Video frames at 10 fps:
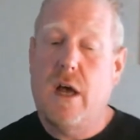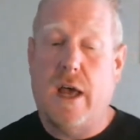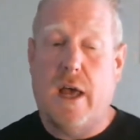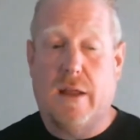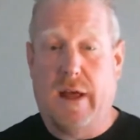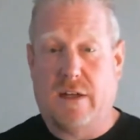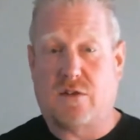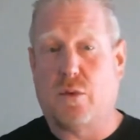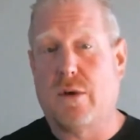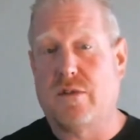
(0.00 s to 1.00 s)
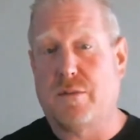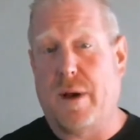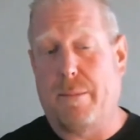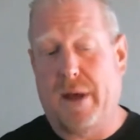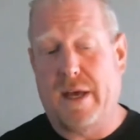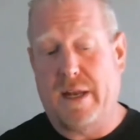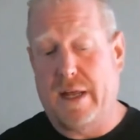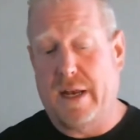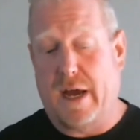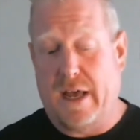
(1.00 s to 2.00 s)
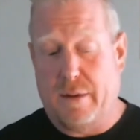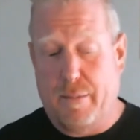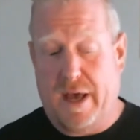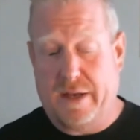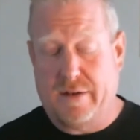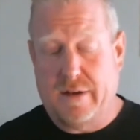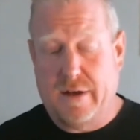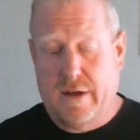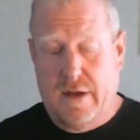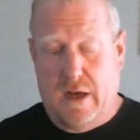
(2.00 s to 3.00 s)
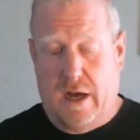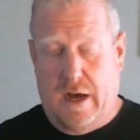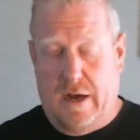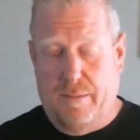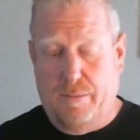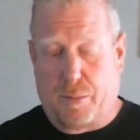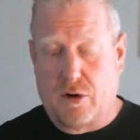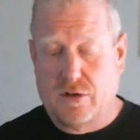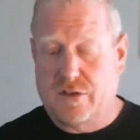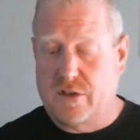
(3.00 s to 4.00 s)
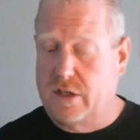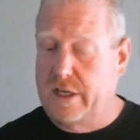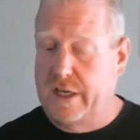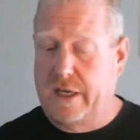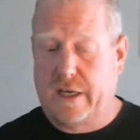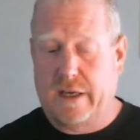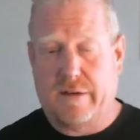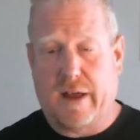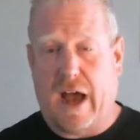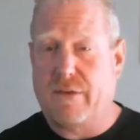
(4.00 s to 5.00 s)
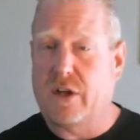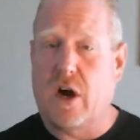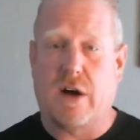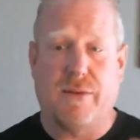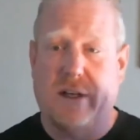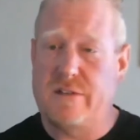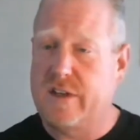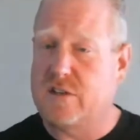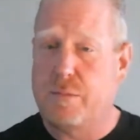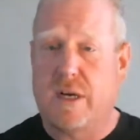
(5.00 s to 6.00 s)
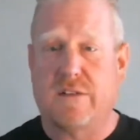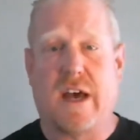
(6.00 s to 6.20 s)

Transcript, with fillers: And, and that's what it was about. Ben and I had met um, personally, having coffee six months.